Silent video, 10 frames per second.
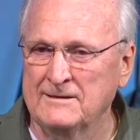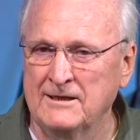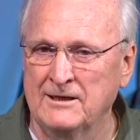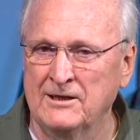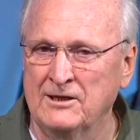
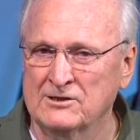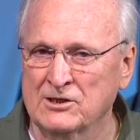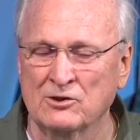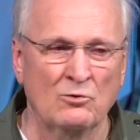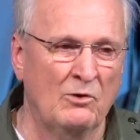and then his
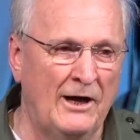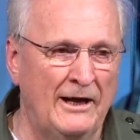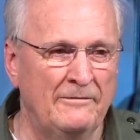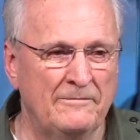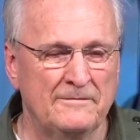little
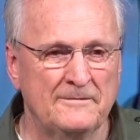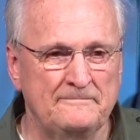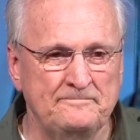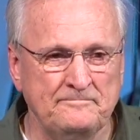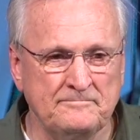wife,
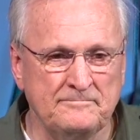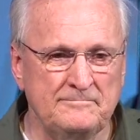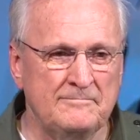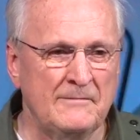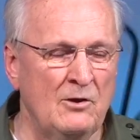
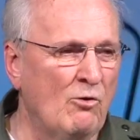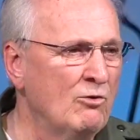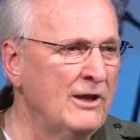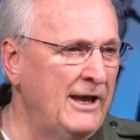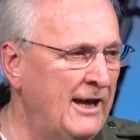who
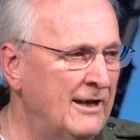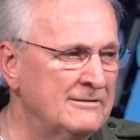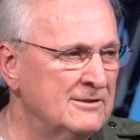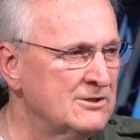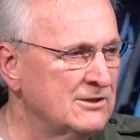only had
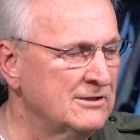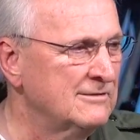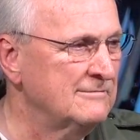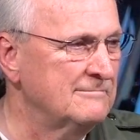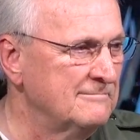just a,
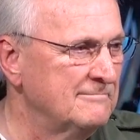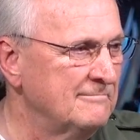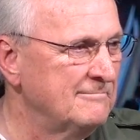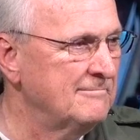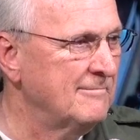
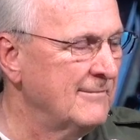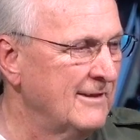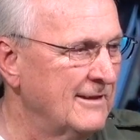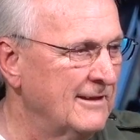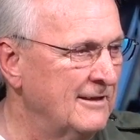
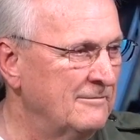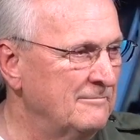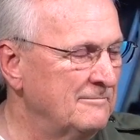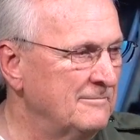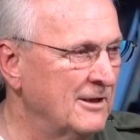
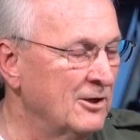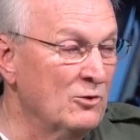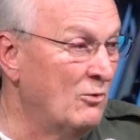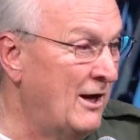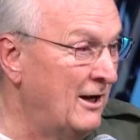a, a little
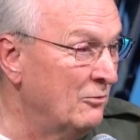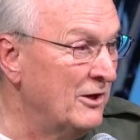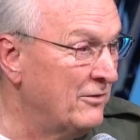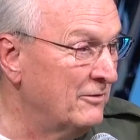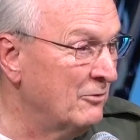while
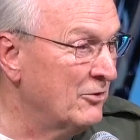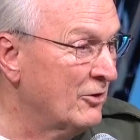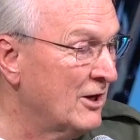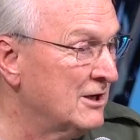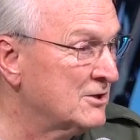with, with her
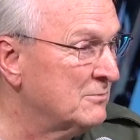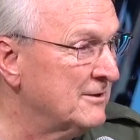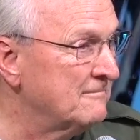husband.